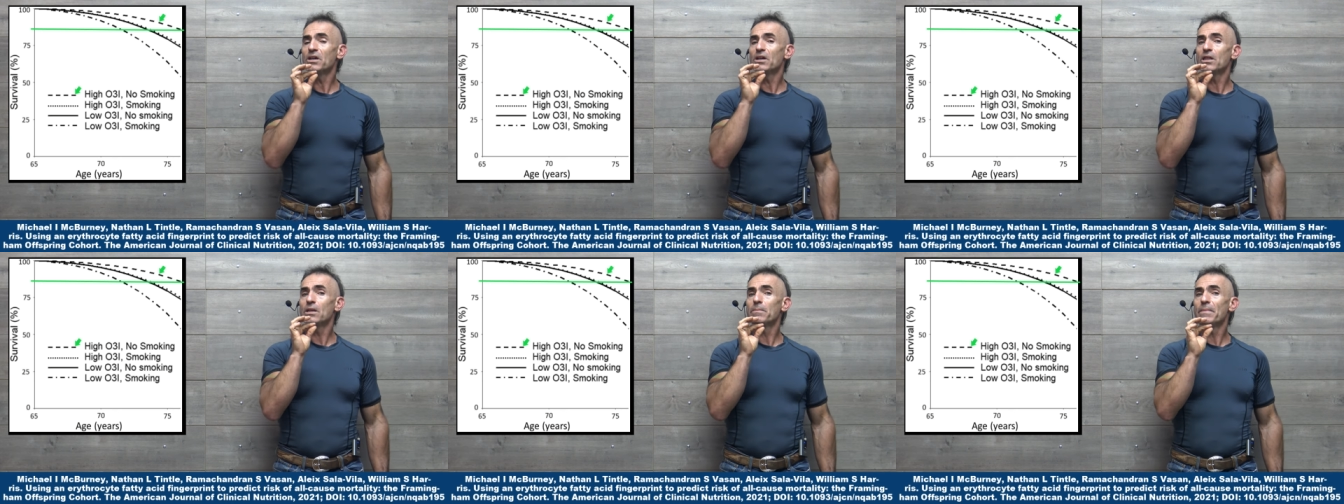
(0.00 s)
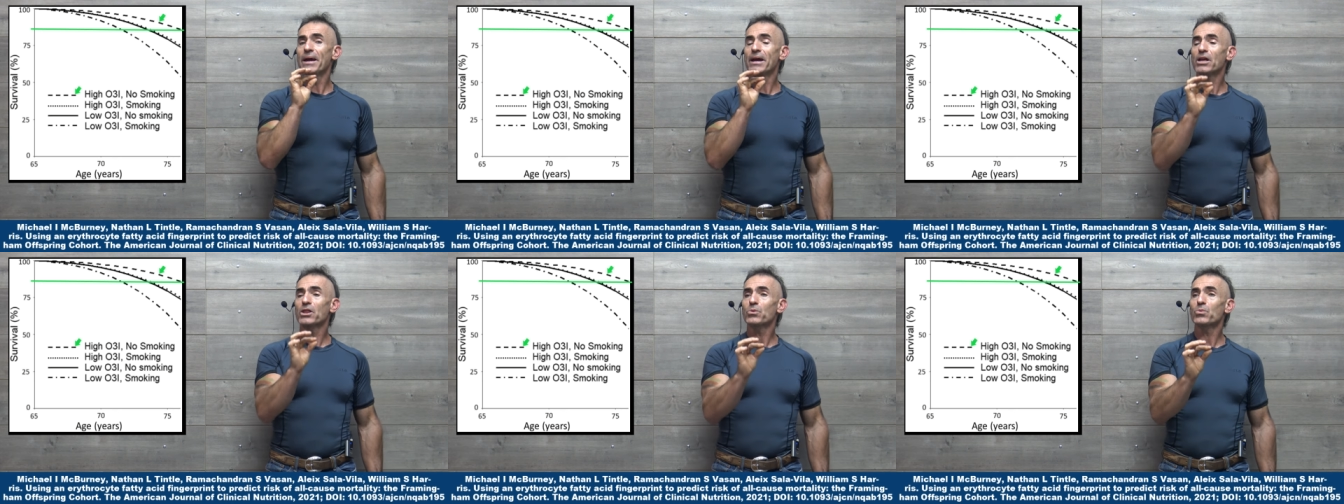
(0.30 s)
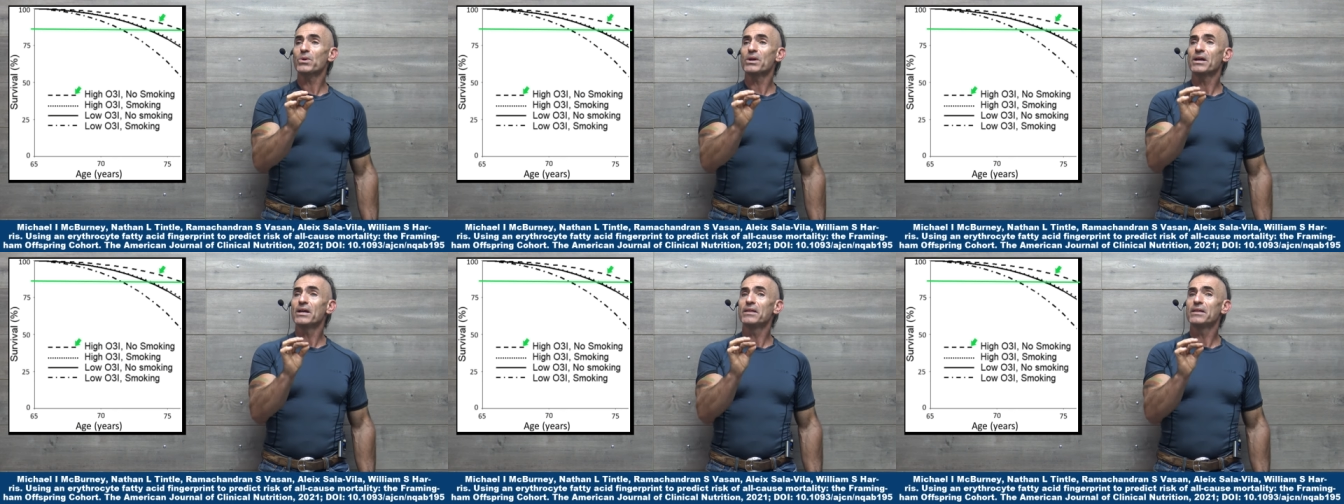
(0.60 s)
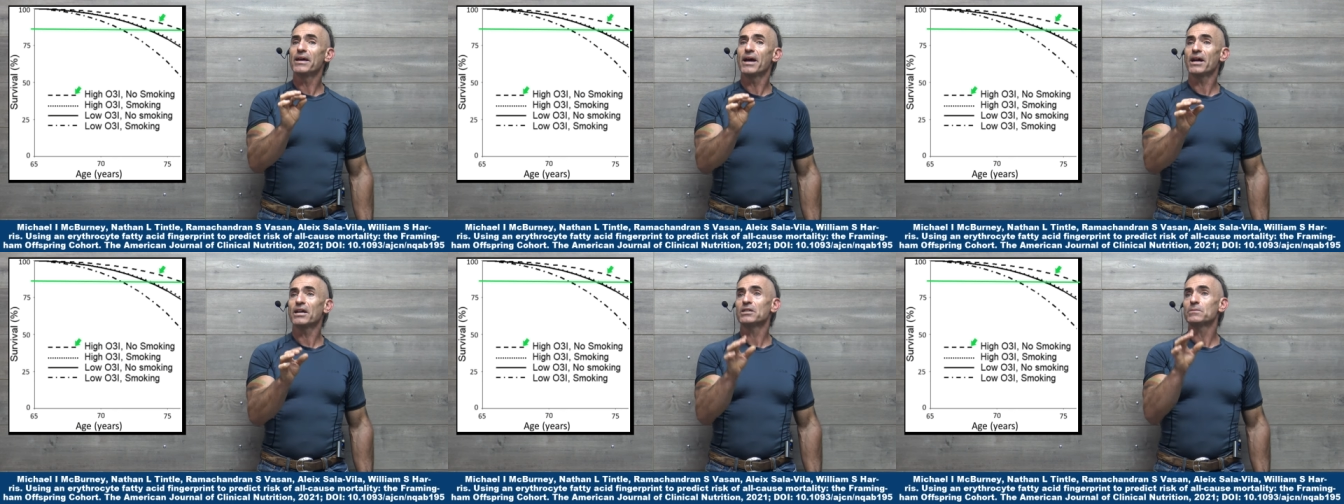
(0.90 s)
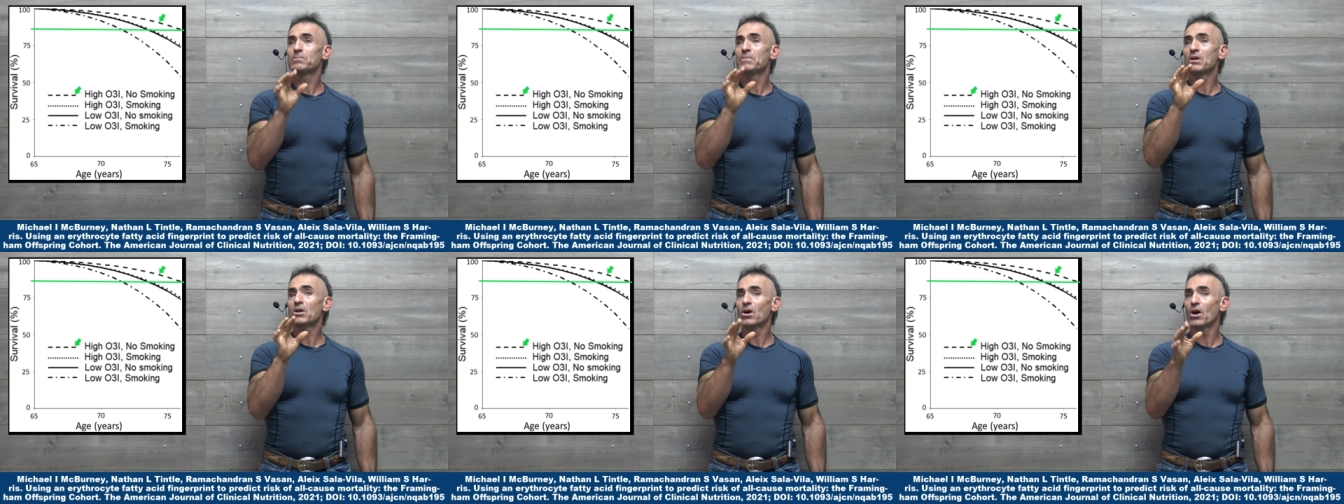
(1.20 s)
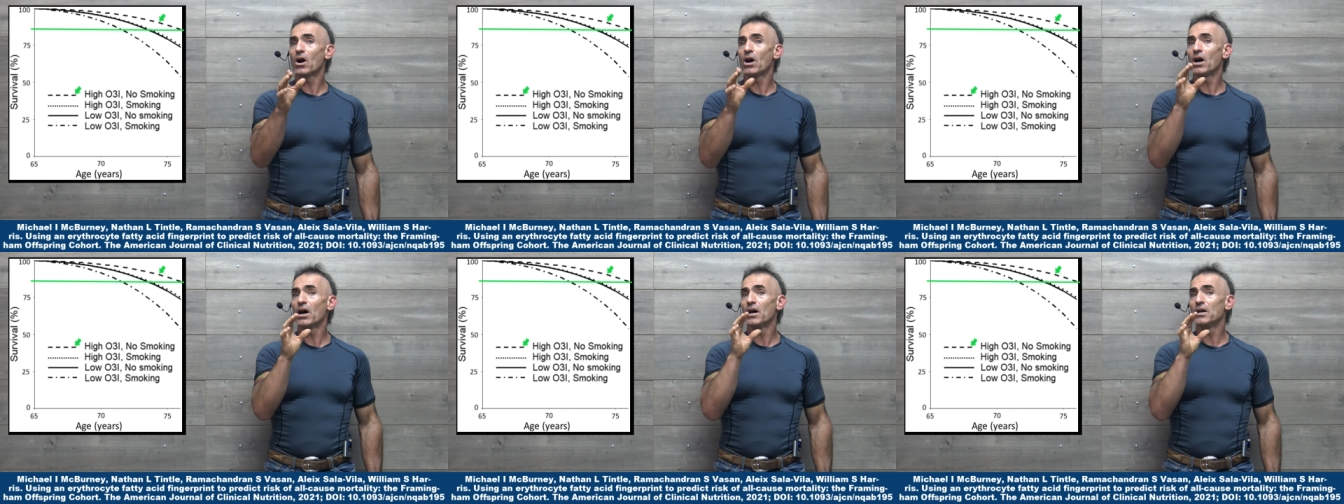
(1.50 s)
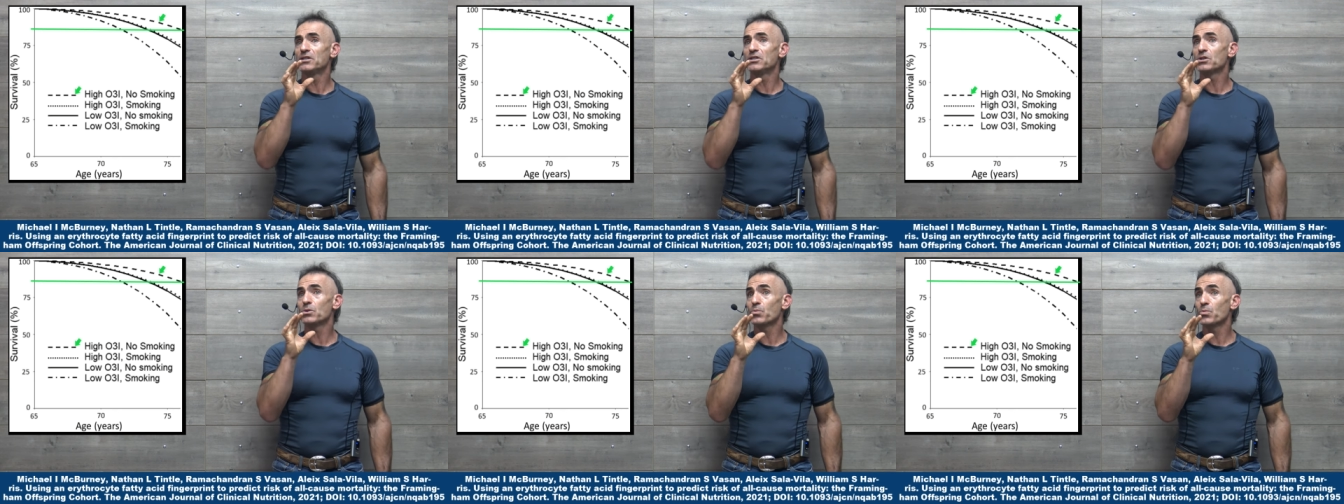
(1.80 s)
on the omega 3 index
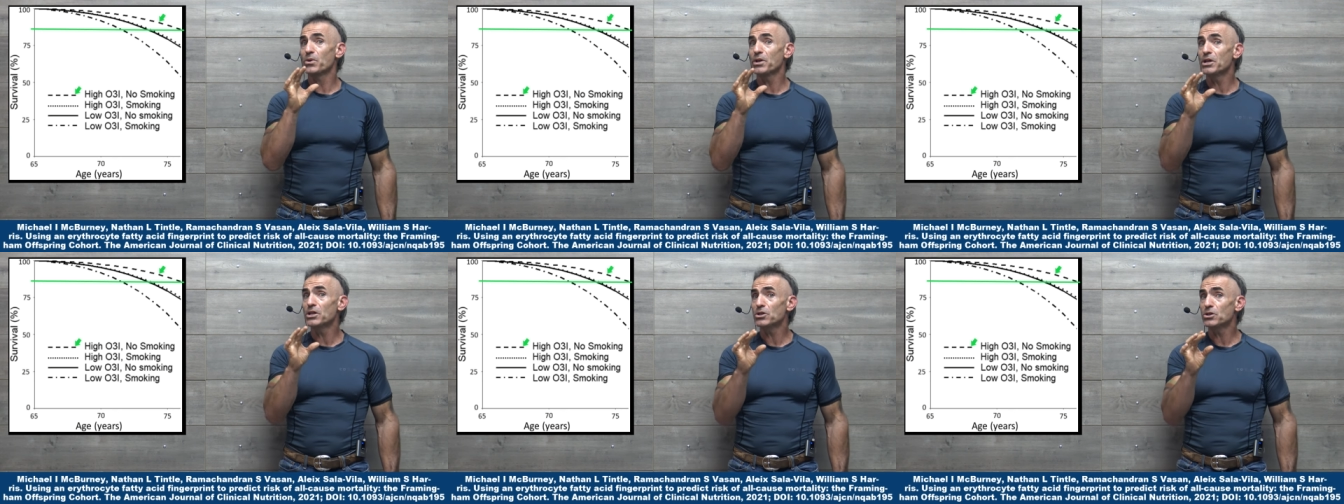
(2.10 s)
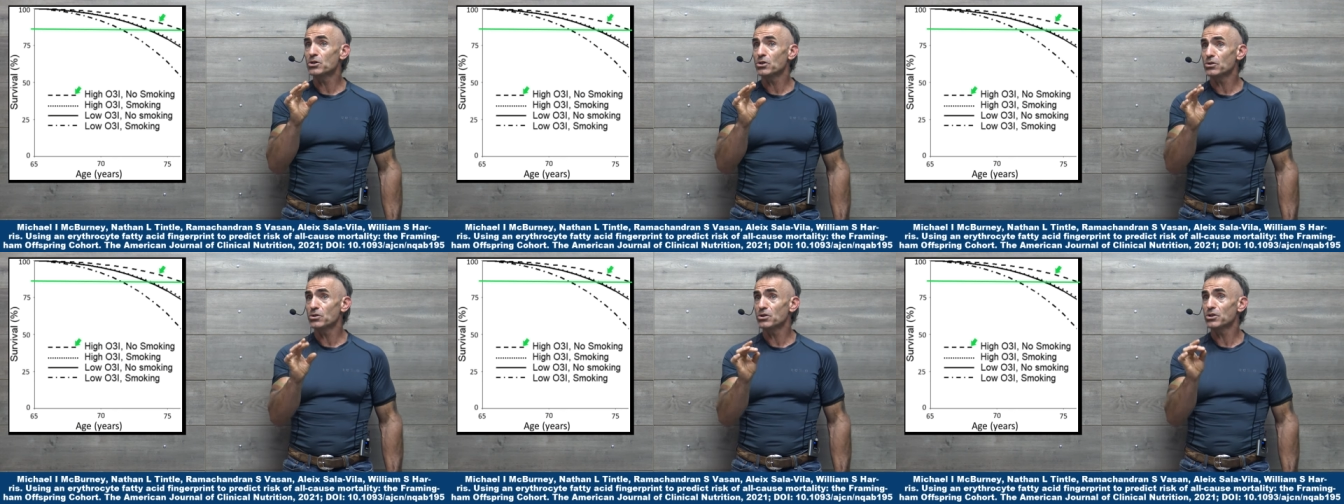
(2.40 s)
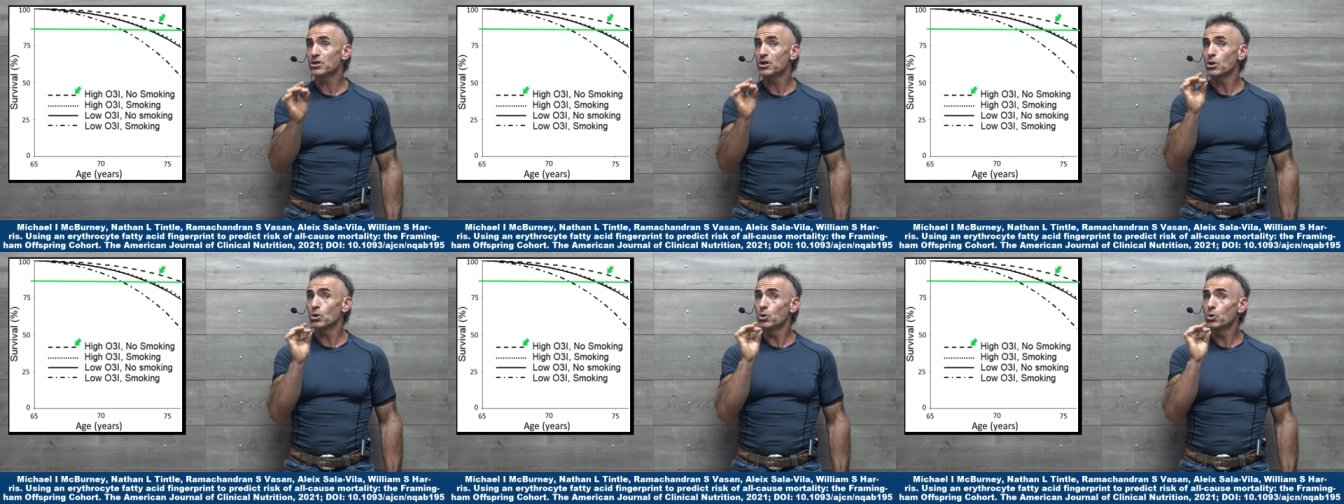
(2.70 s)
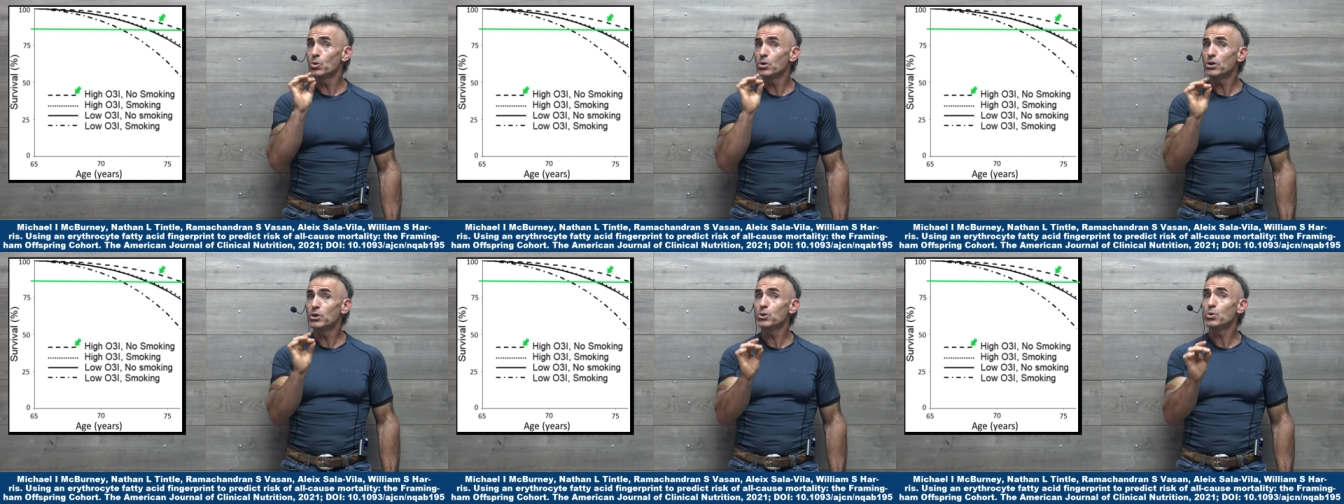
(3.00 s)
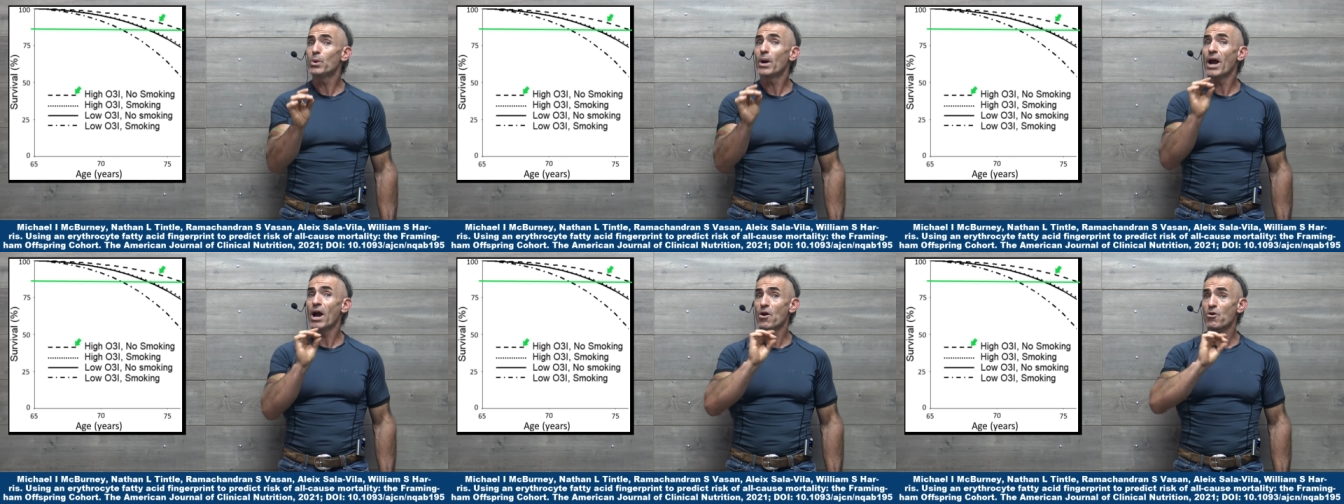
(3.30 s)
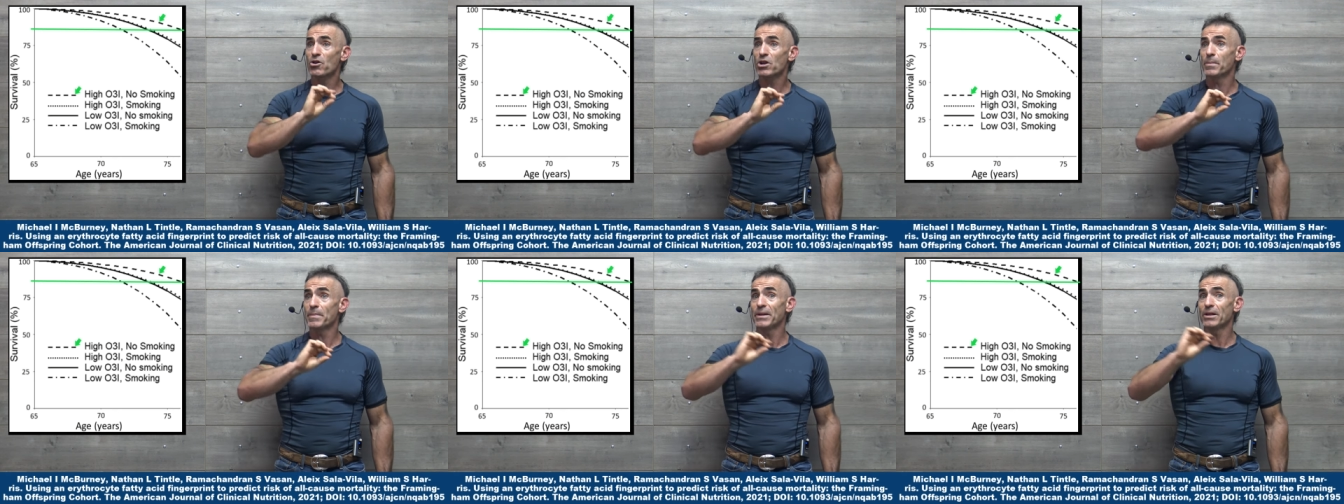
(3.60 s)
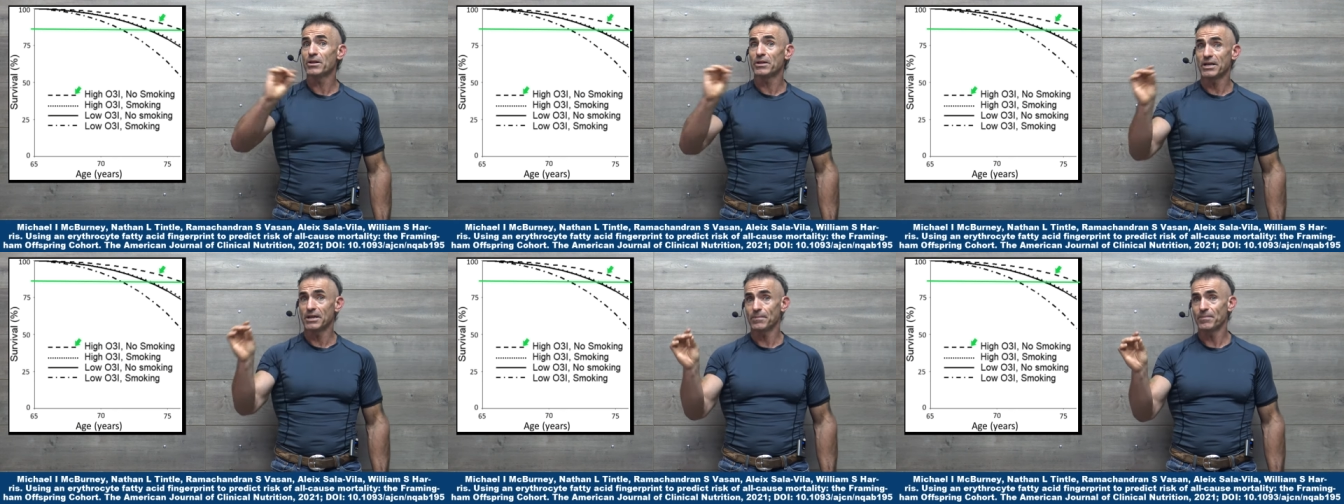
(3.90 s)
because the researchers alluded to
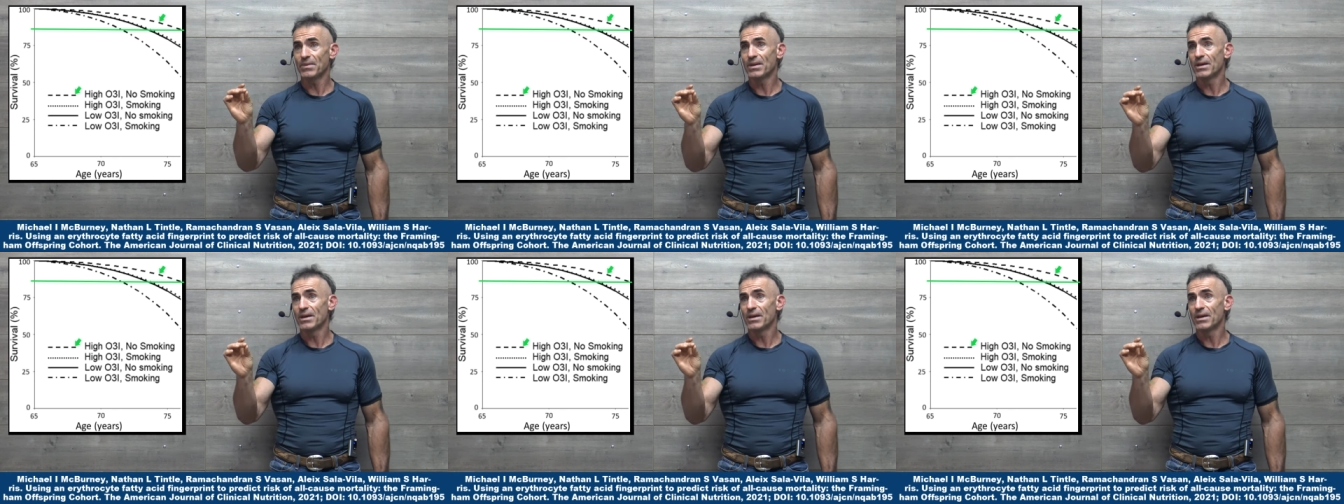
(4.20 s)
heritability.